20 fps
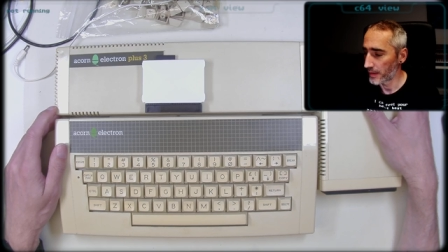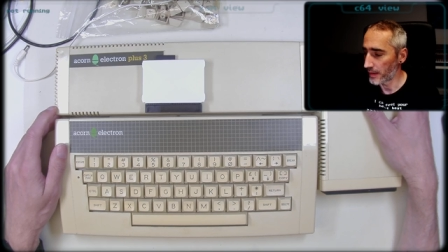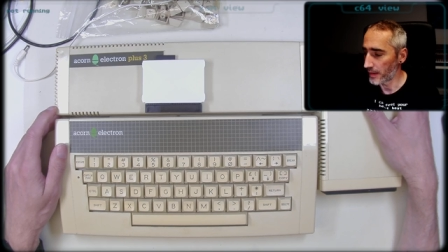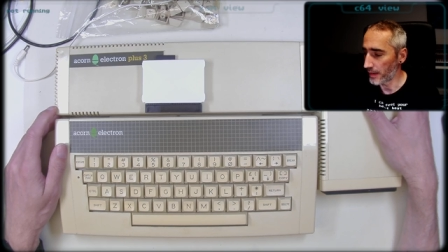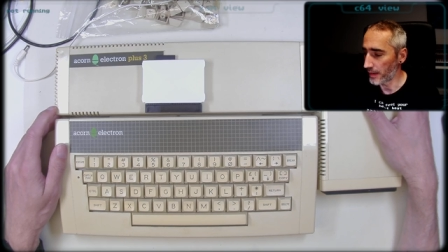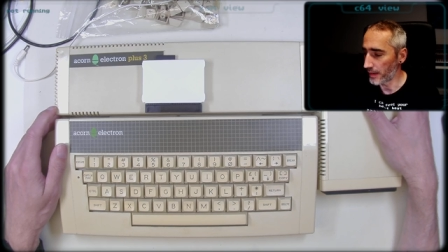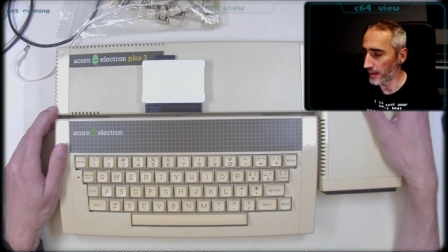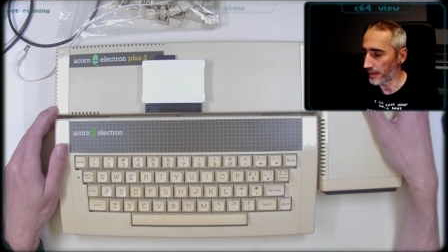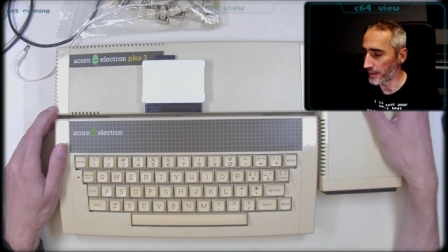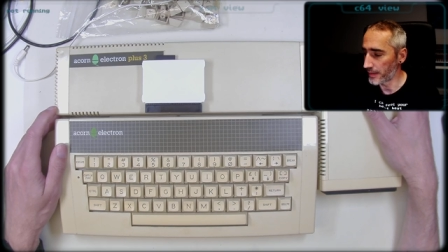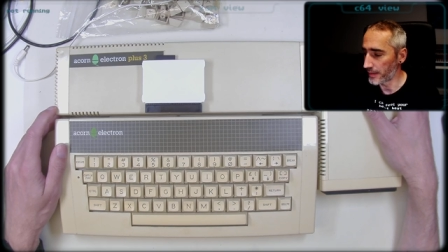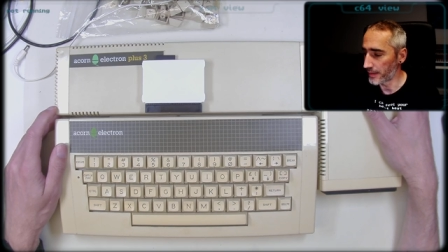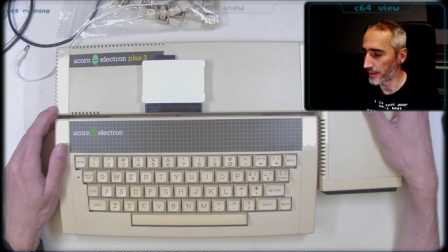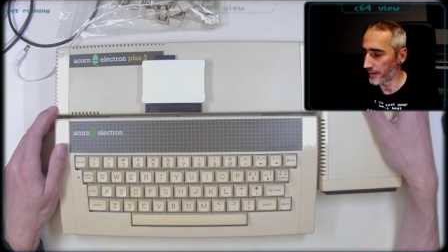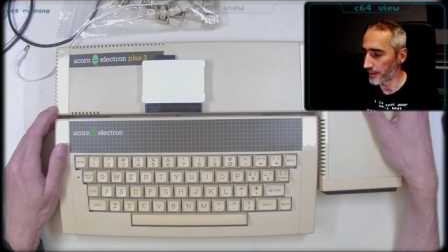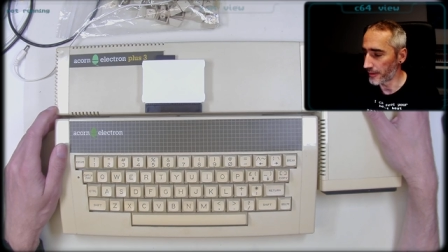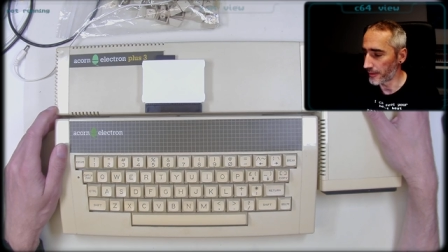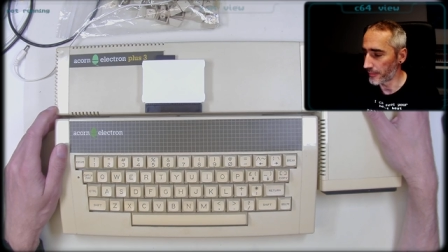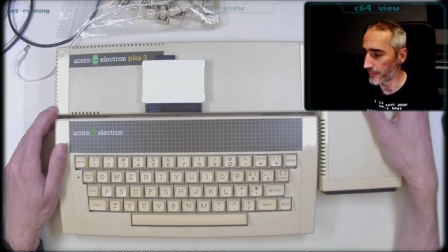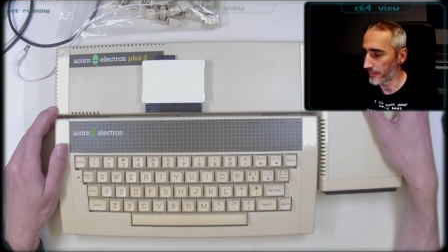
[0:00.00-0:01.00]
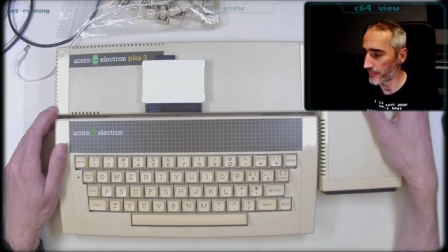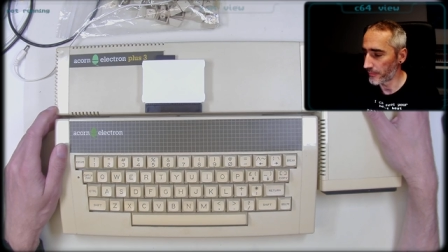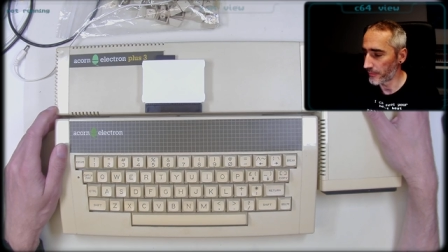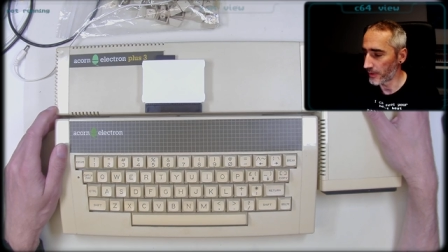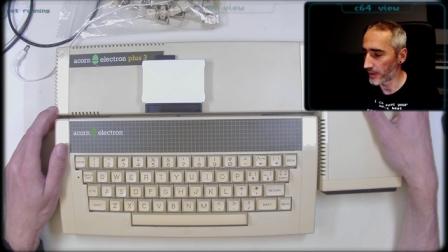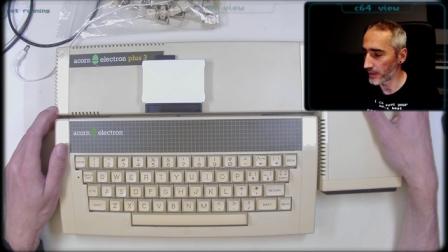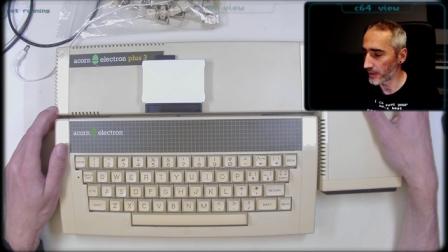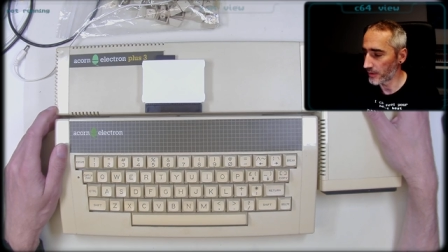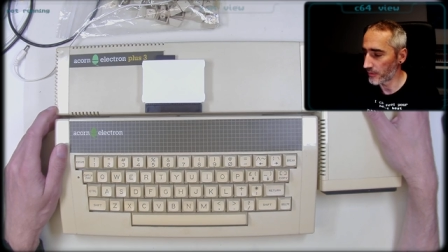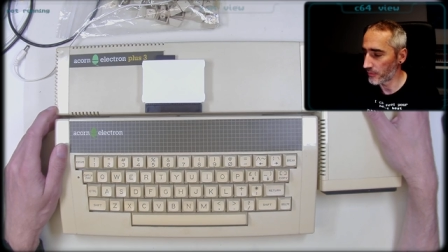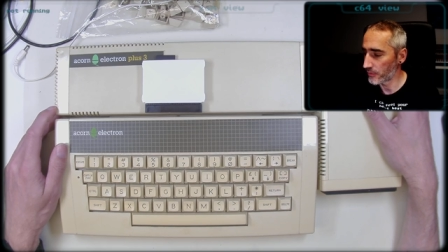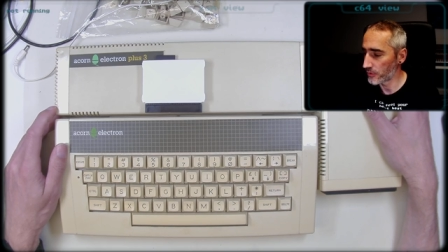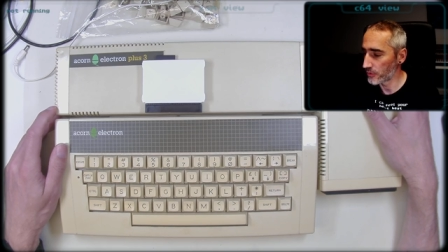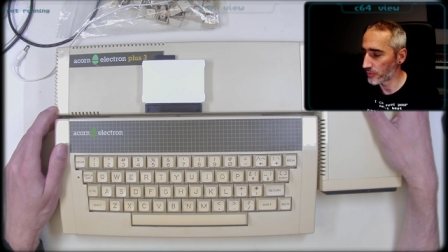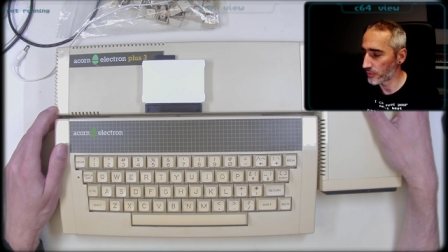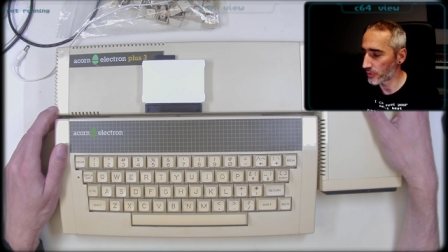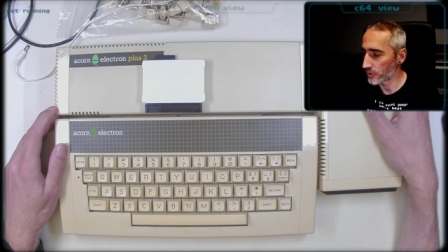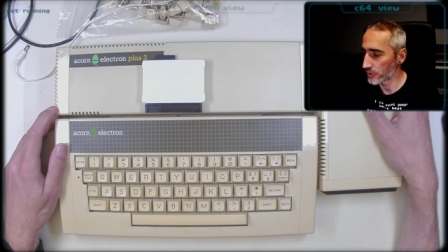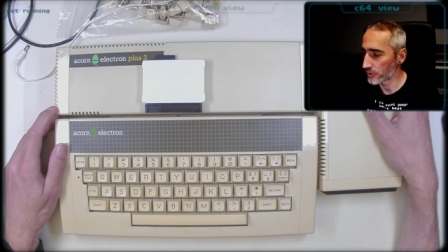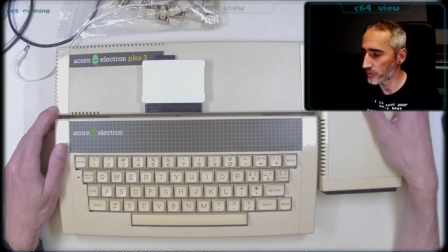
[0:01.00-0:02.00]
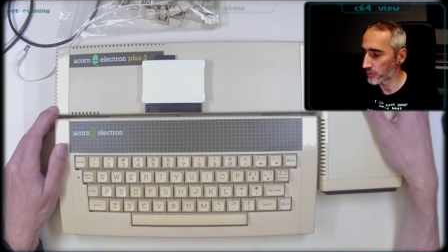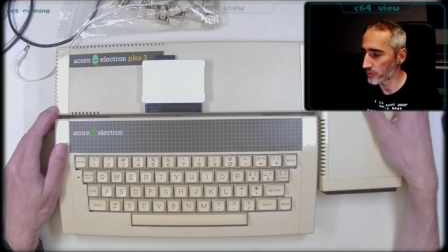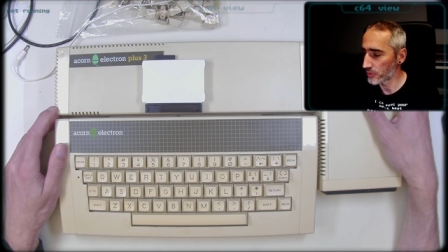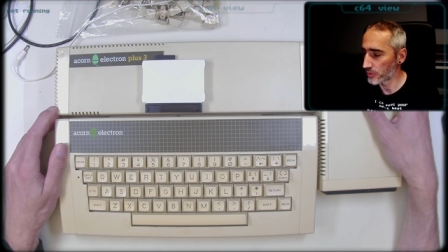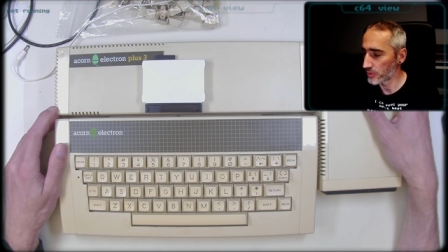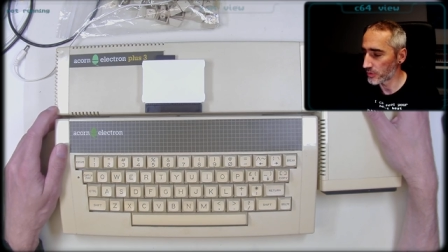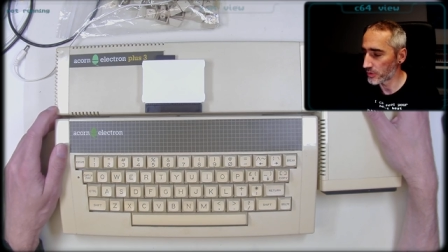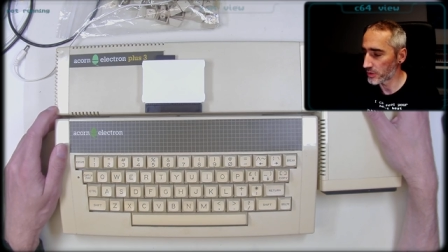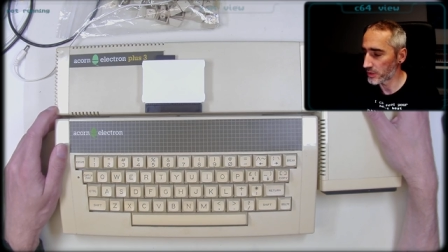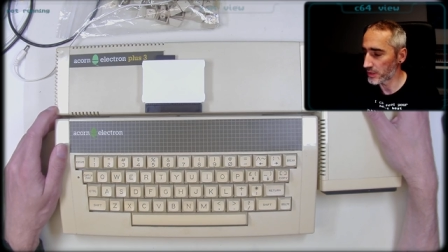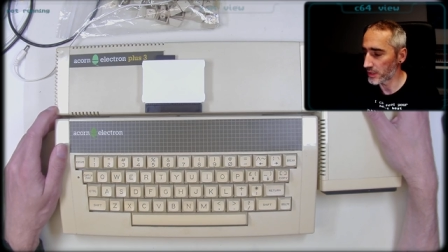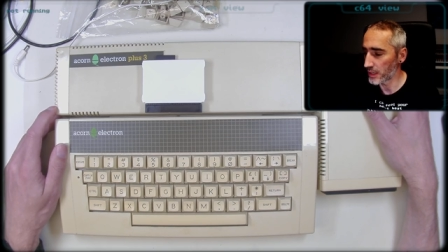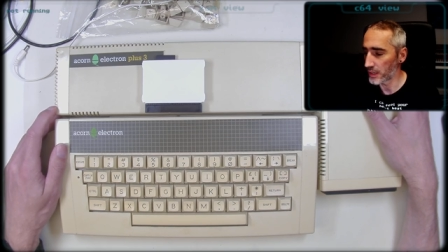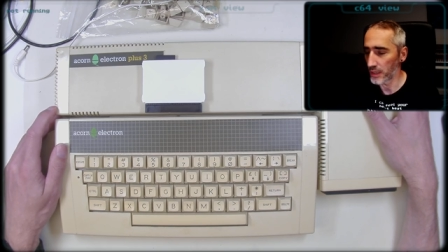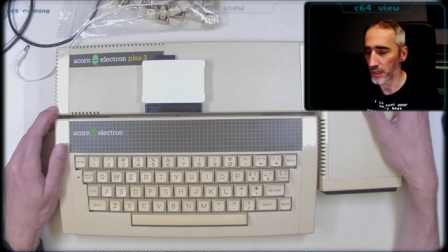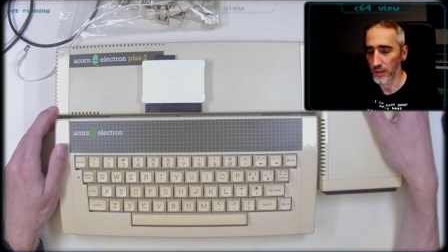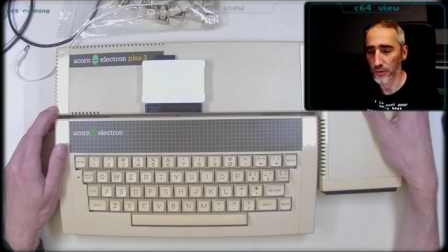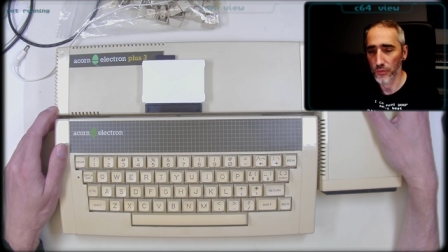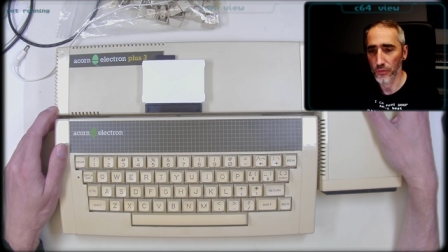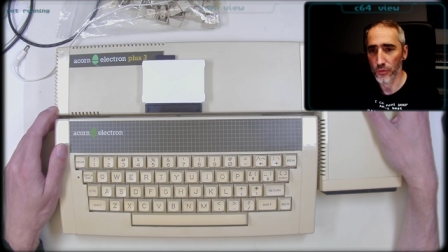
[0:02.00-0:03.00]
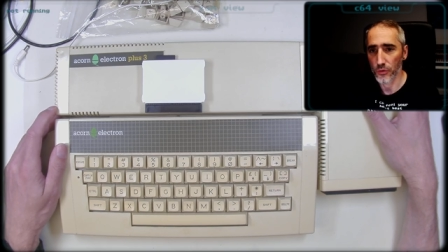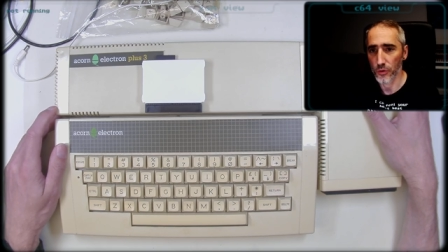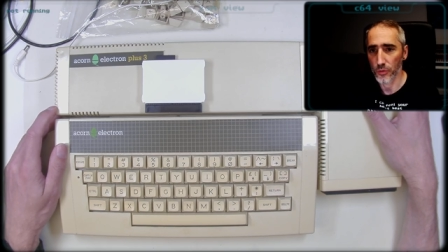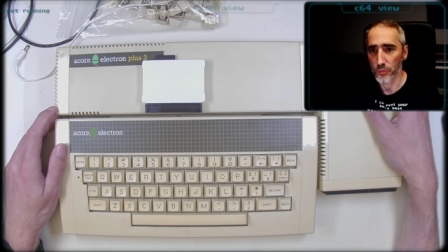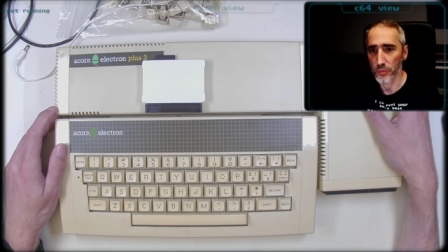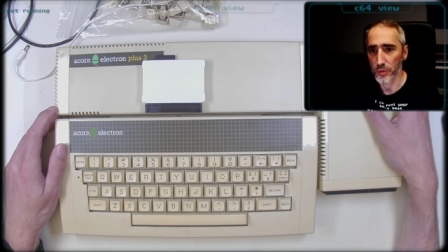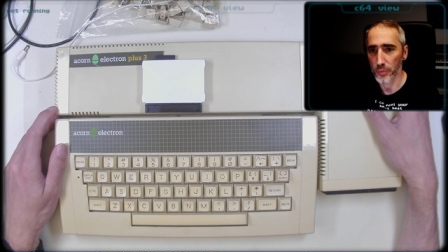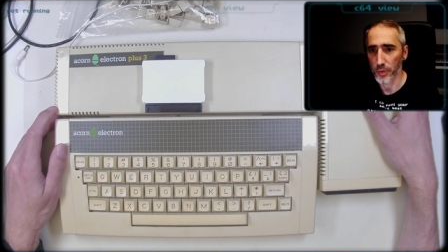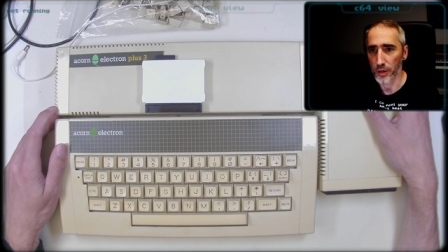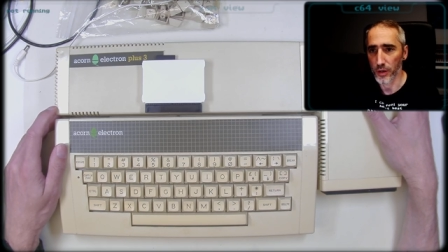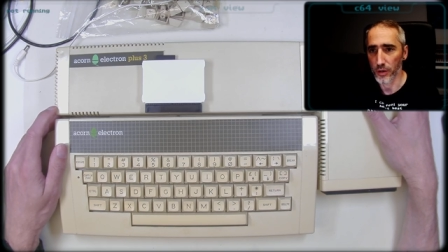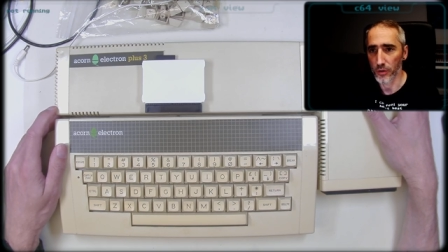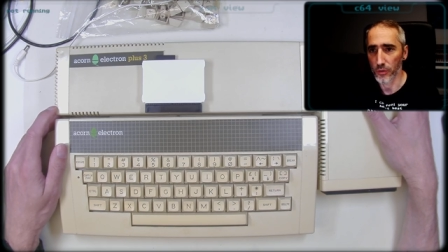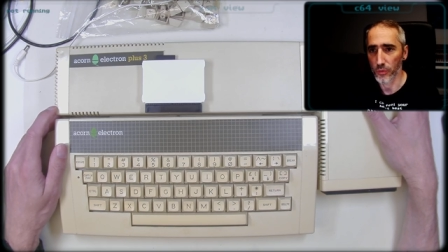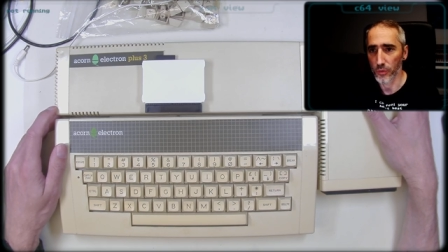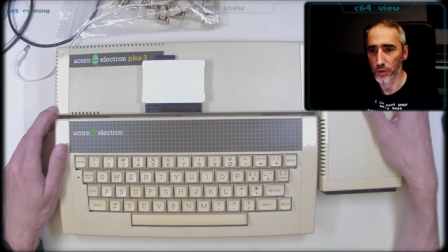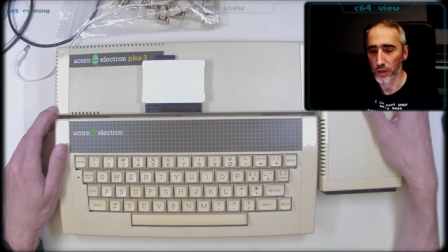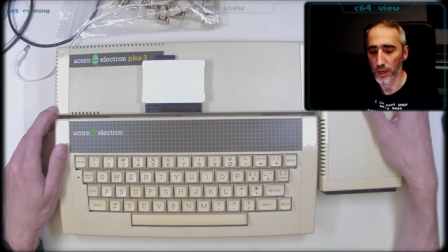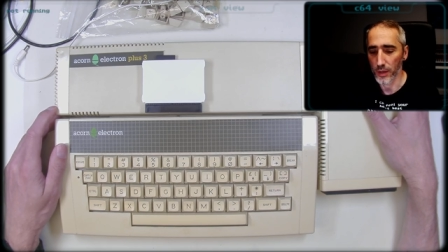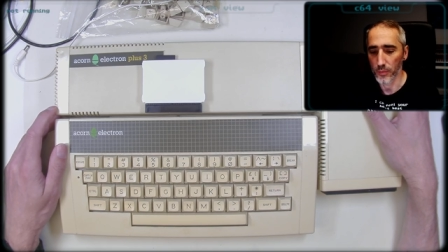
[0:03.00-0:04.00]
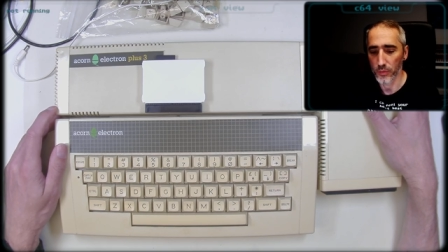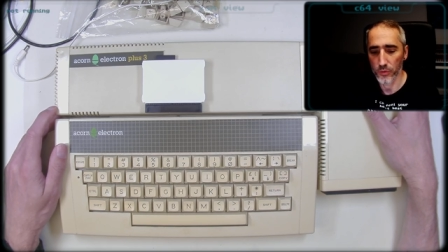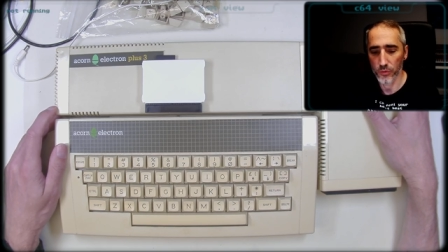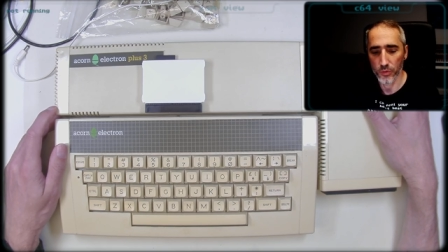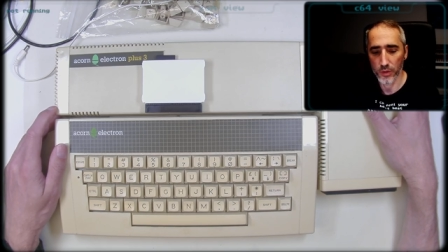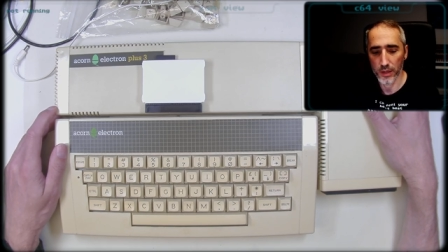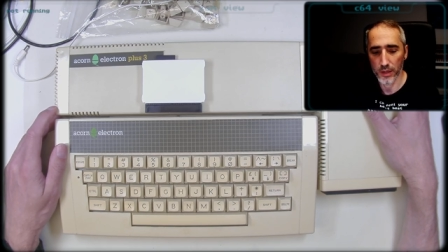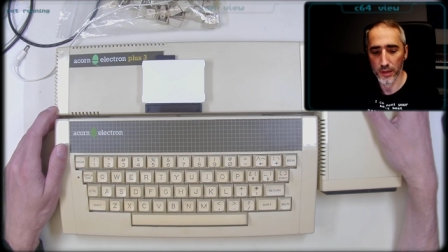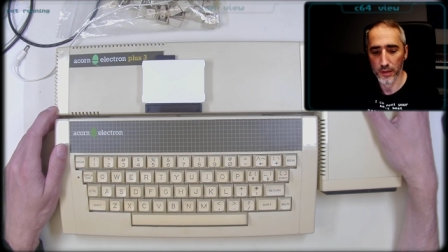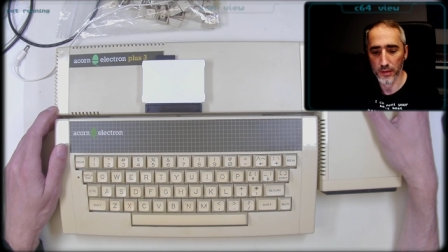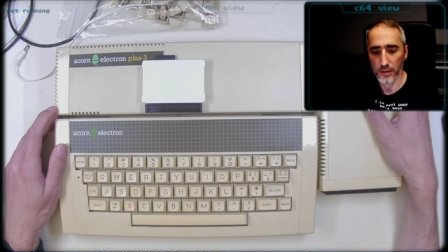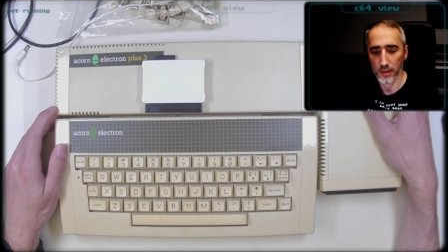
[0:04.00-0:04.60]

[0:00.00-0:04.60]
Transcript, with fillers: And um, well, if you want to stay informed about what I'm doing,